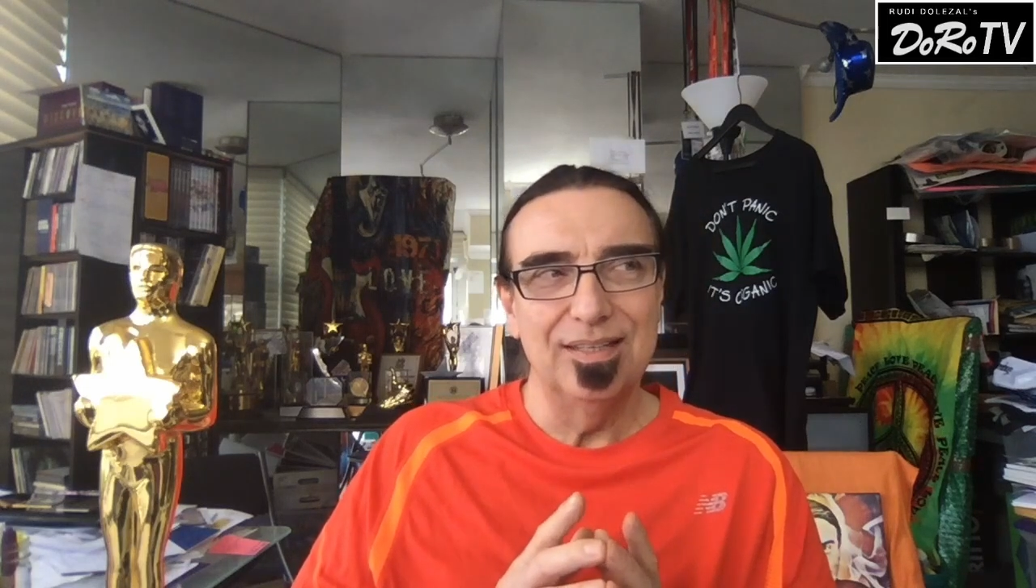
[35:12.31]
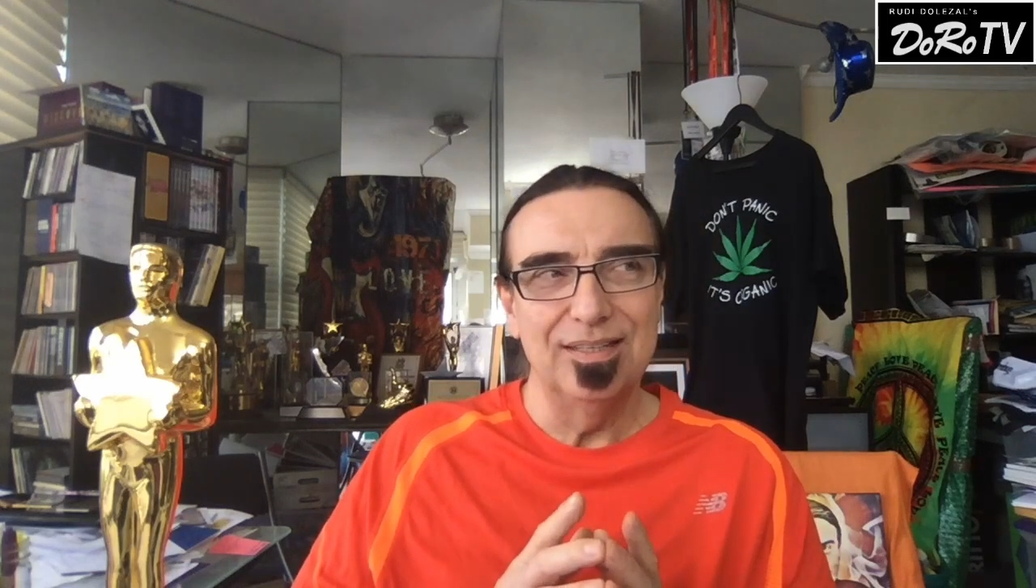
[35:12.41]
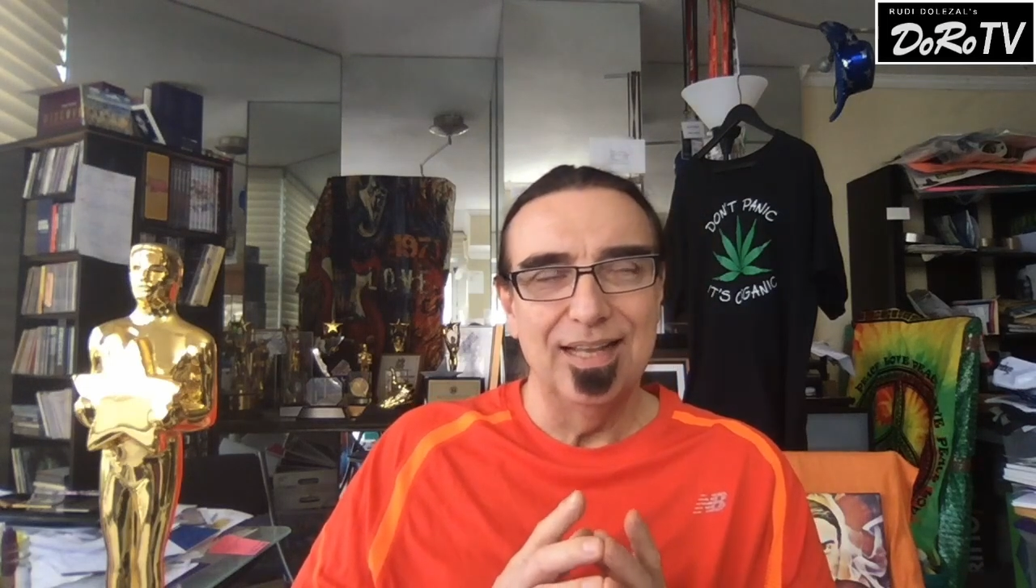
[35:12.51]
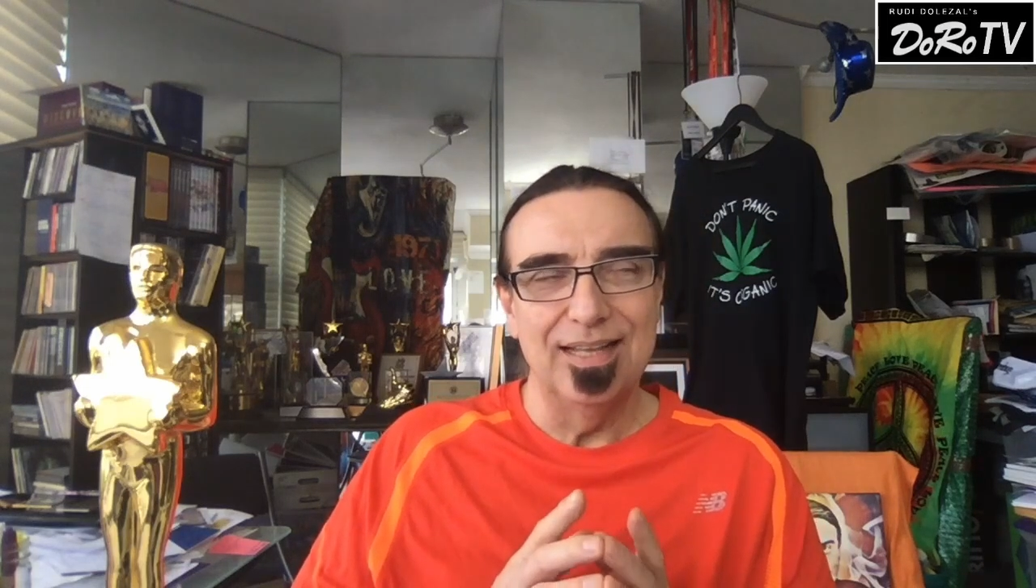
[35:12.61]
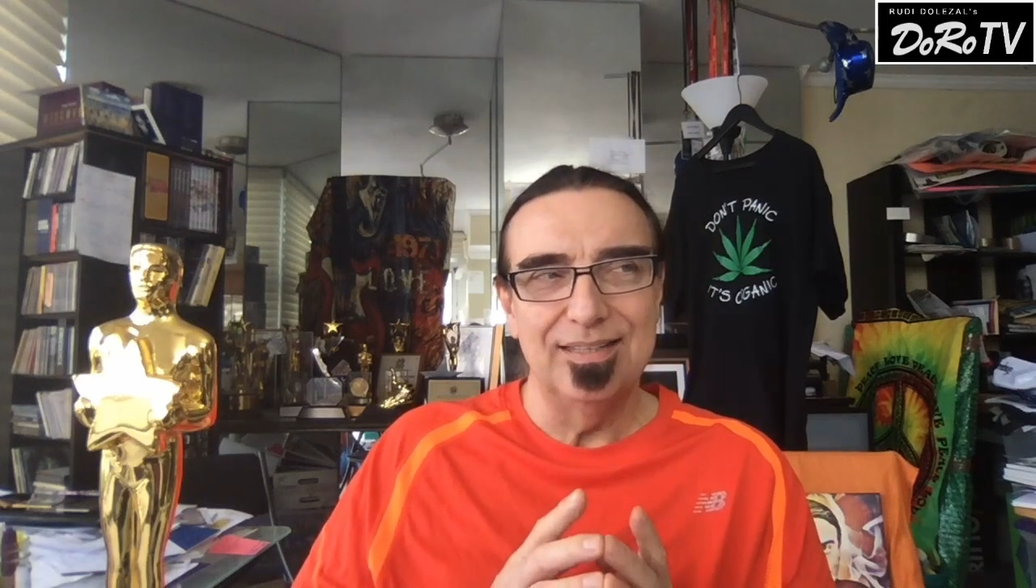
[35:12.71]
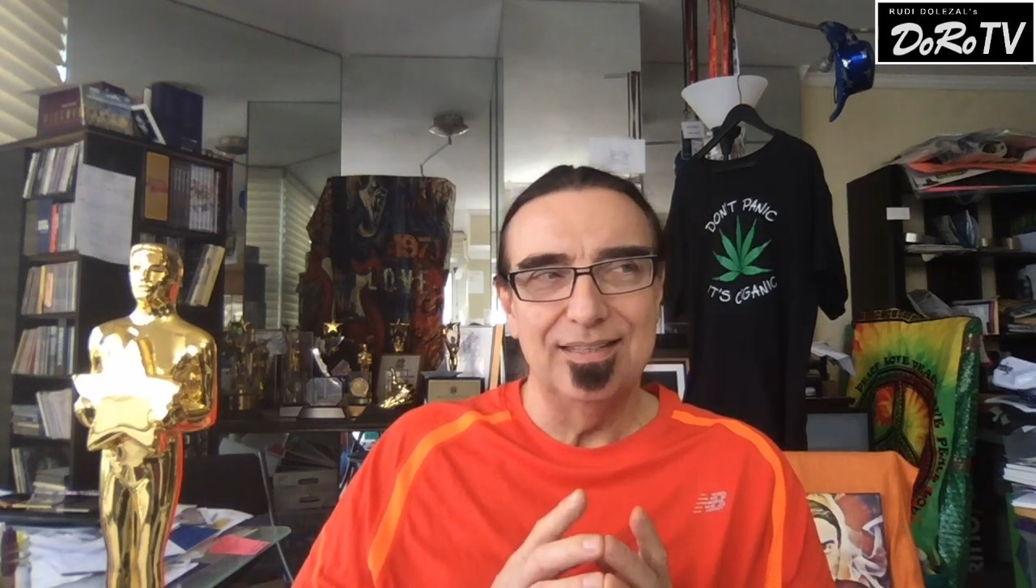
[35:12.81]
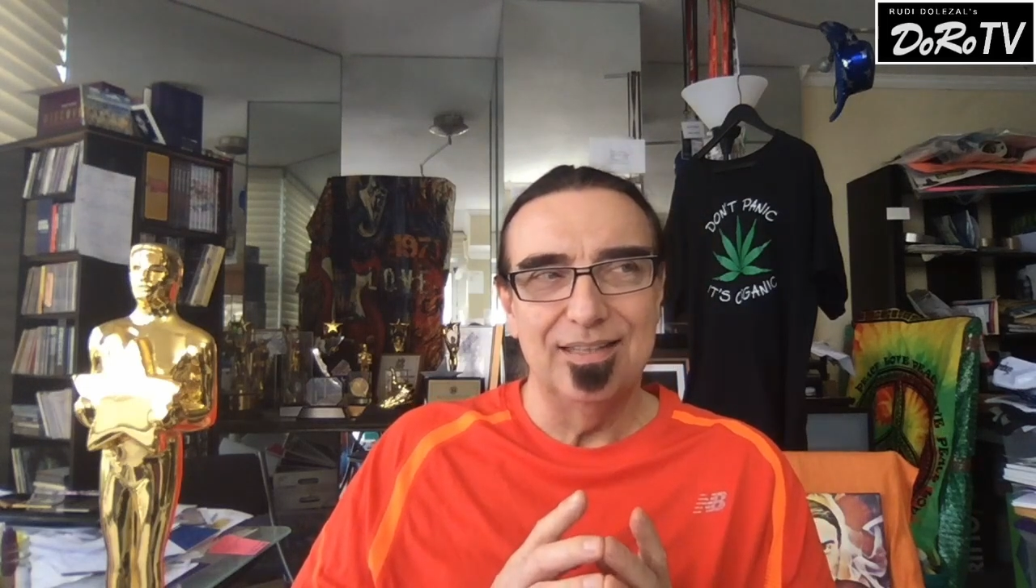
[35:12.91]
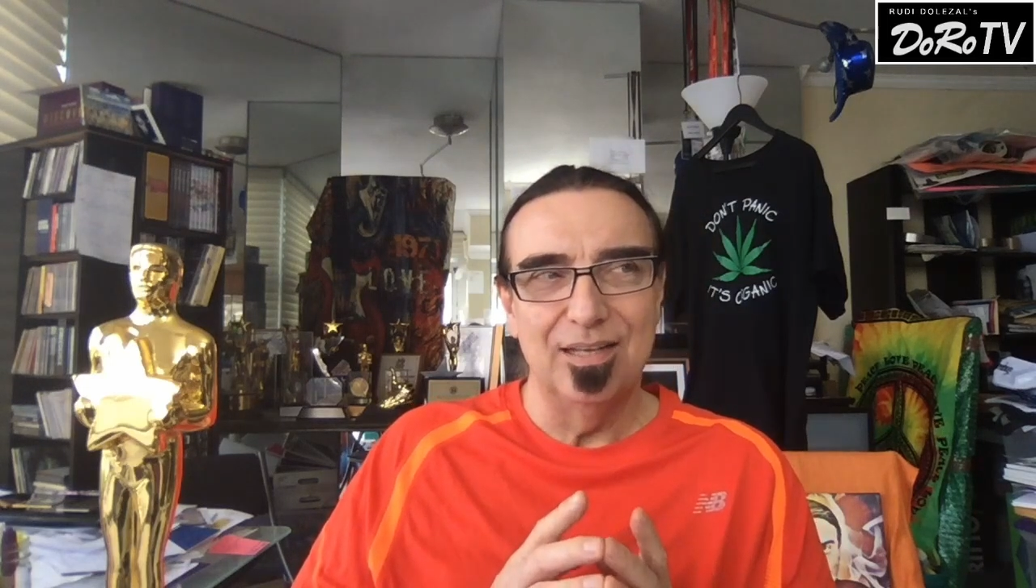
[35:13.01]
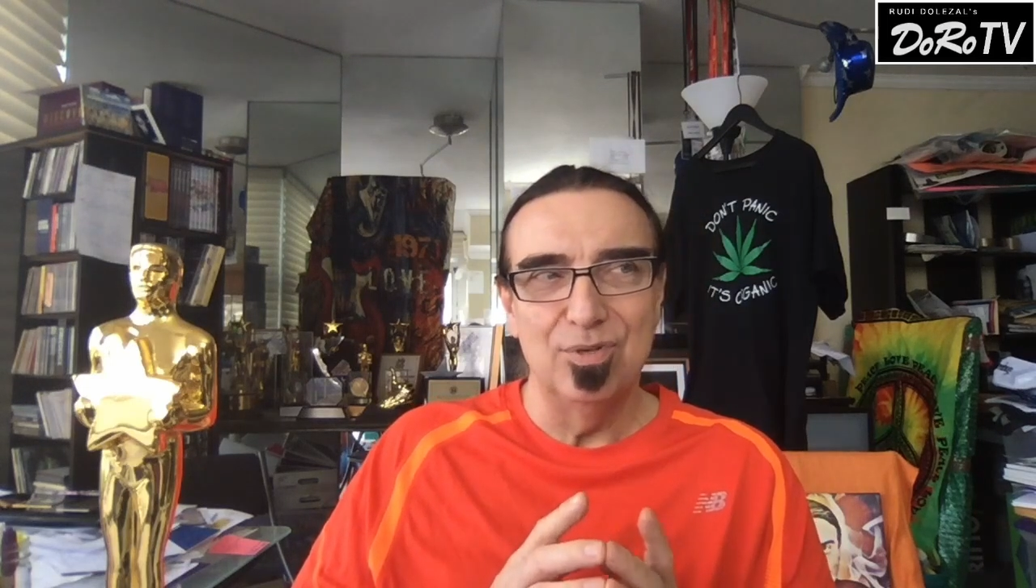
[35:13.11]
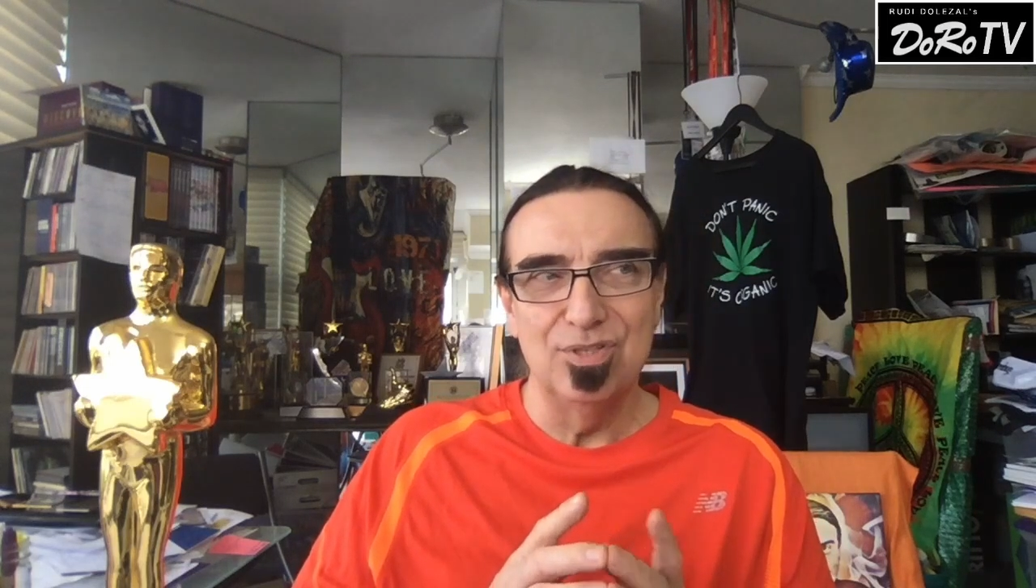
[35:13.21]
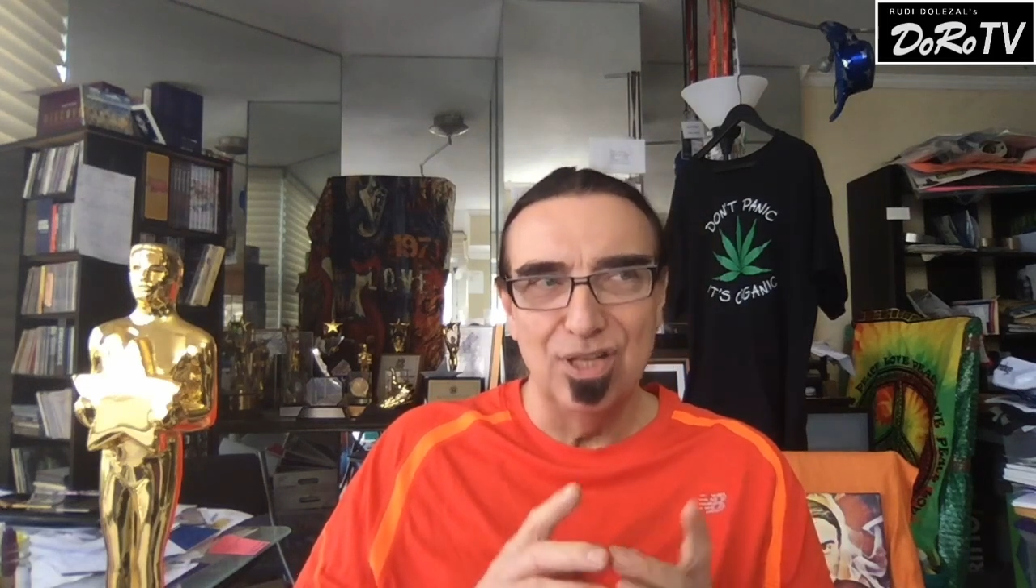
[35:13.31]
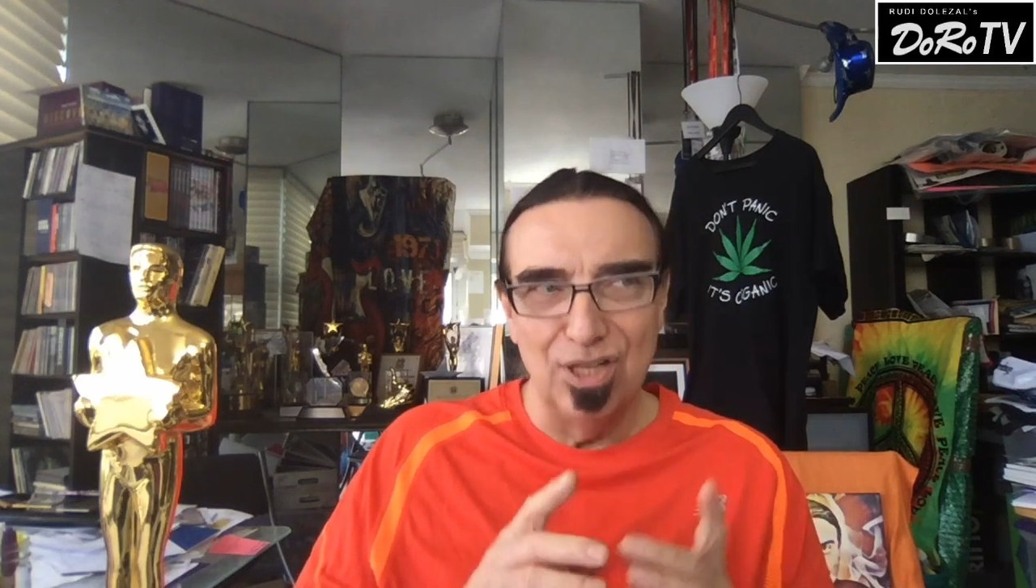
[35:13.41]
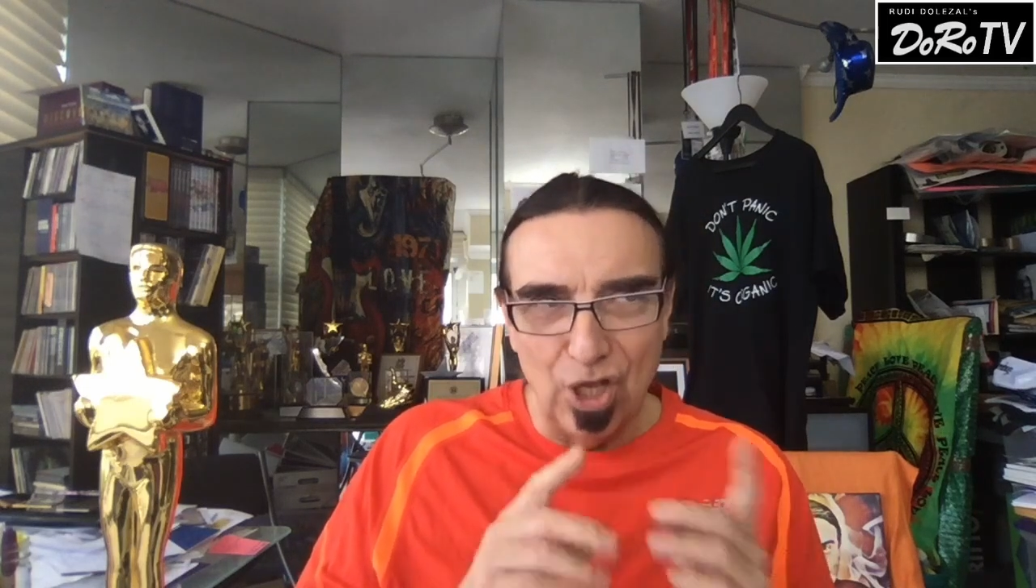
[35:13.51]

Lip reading: that there was a